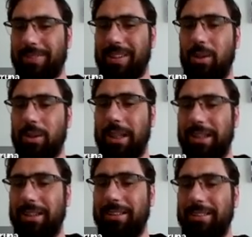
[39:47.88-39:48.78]
Okay,
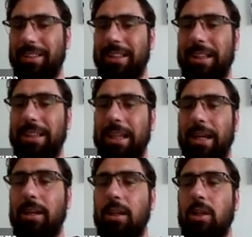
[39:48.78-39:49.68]

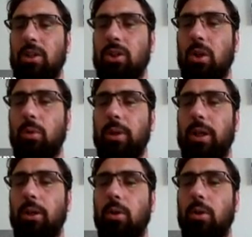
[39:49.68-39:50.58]
yeah. So we
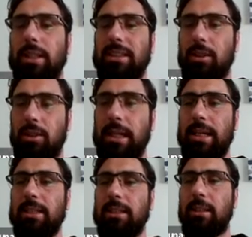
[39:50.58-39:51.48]
can call it yes.